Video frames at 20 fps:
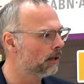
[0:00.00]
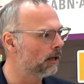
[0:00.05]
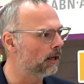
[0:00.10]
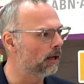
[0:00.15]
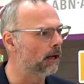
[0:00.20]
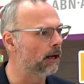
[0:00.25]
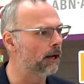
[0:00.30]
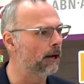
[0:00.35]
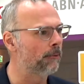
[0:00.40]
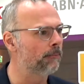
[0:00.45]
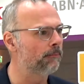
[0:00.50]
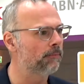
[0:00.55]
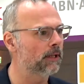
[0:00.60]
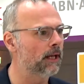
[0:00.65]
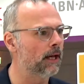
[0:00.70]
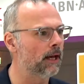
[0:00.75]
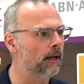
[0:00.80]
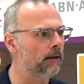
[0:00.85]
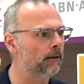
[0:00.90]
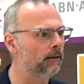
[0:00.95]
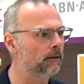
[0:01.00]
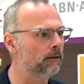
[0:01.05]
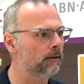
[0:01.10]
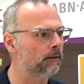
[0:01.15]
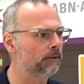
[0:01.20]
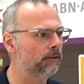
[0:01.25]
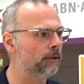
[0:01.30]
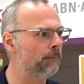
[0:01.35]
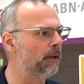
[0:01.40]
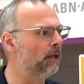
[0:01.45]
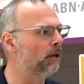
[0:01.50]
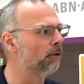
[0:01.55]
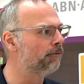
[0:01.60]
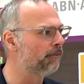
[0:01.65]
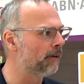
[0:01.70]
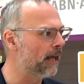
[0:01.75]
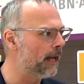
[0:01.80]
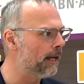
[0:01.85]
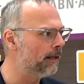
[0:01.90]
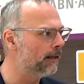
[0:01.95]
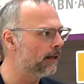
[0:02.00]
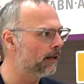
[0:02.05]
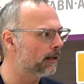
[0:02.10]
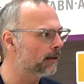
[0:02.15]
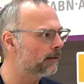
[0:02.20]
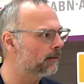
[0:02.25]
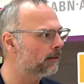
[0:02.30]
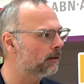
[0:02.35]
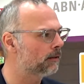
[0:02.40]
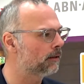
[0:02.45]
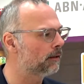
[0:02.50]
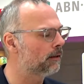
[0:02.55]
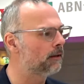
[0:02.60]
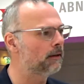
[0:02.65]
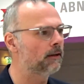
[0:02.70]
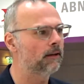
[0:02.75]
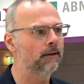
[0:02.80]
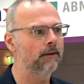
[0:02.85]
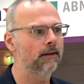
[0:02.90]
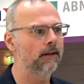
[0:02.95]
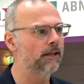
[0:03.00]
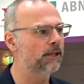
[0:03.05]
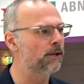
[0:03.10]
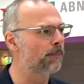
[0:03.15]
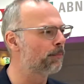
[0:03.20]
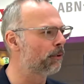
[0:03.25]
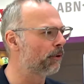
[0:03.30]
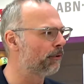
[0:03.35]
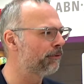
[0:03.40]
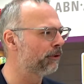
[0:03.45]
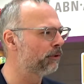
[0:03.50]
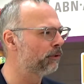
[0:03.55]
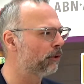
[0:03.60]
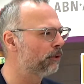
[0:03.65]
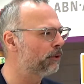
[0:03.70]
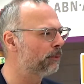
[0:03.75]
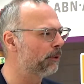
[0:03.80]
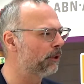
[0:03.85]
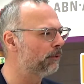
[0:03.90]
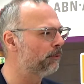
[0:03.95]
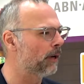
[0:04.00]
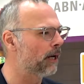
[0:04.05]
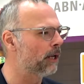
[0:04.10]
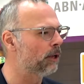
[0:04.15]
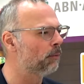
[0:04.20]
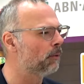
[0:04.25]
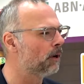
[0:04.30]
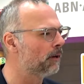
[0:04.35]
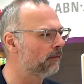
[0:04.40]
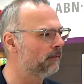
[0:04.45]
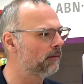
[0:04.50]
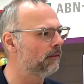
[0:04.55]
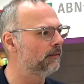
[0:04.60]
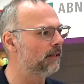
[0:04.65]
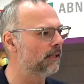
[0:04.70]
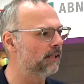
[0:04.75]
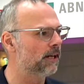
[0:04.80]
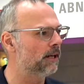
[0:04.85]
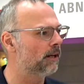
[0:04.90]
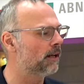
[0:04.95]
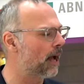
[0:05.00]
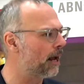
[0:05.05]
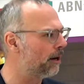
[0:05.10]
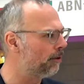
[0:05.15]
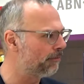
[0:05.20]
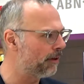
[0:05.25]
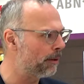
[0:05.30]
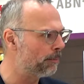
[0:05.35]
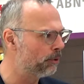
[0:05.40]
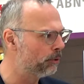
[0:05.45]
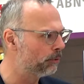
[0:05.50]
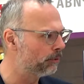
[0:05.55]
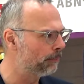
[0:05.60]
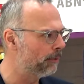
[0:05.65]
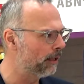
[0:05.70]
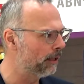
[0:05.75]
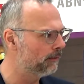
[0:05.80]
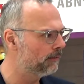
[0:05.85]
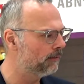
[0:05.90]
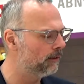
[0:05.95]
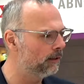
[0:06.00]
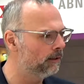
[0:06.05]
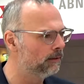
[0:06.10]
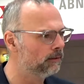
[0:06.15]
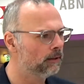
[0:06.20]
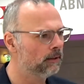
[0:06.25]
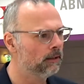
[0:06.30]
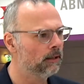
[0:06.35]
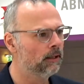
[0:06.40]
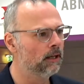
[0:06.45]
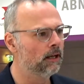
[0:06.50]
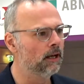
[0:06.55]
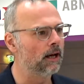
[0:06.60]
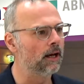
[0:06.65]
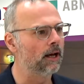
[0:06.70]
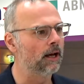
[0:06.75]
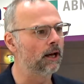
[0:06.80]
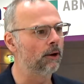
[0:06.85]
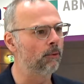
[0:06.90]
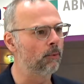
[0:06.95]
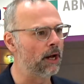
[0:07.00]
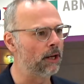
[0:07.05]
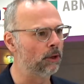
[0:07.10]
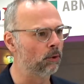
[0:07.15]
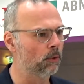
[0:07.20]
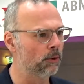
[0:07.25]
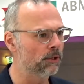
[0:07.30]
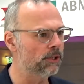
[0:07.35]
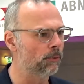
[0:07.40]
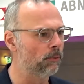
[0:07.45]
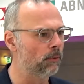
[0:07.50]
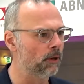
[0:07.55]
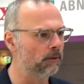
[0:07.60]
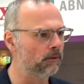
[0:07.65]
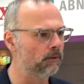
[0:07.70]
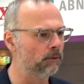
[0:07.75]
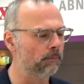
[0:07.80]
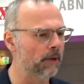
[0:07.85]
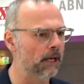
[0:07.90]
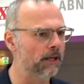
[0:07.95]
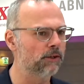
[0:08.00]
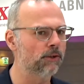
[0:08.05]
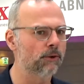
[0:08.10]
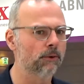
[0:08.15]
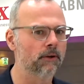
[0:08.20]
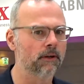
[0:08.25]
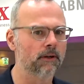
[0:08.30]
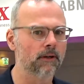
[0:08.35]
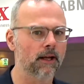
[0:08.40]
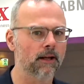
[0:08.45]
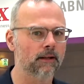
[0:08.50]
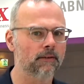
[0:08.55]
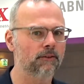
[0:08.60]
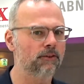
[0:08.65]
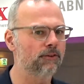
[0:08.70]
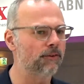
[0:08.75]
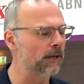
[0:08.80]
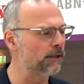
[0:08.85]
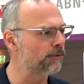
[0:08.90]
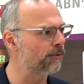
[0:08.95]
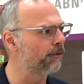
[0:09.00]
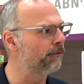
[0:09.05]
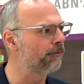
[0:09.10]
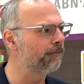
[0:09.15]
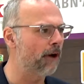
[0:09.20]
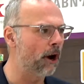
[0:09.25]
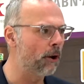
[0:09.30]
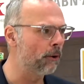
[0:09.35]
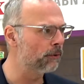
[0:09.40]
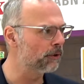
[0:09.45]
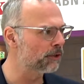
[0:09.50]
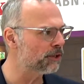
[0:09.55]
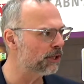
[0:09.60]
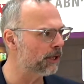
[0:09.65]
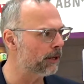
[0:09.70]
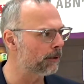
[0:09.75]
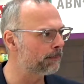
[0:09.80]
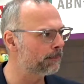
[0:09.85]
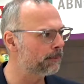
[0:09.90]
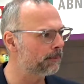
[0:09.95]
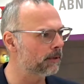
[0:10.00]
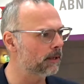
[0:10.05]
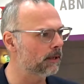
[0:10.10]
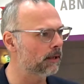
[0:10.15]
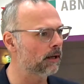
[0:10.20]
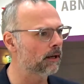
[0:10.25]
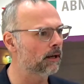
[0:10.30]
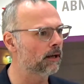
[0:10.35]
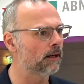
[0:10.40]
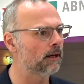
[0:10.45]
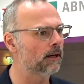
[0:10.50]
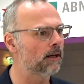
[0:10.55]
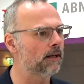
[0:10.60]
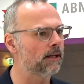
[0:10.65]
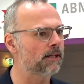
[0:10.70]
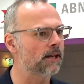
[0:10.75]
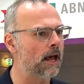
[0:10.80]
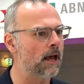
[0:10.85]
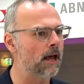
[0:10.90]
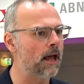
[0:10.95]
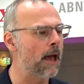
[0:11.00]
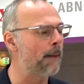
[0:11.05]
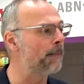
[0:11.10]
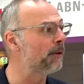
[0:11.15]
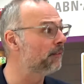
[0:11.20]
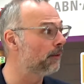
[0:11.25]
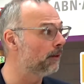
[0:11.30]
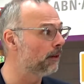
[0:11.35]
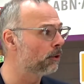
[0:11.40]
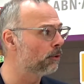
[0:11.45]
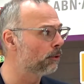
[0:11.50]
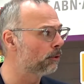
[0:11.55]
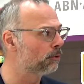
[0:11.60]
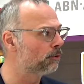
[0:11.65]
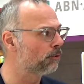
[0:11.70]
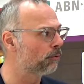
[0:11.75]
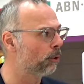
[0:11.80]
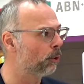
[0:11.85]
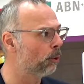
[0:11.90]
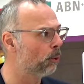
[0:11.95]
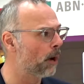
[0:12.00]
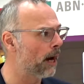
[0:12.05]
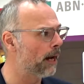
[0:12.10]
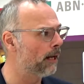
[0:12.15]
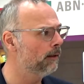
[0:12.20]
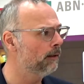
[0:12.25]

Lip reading: And the bill of lading is a perfect document where you want this kind of immutability. Yep. Where you also want to make sure that transfer of ownership happened in a controlled way.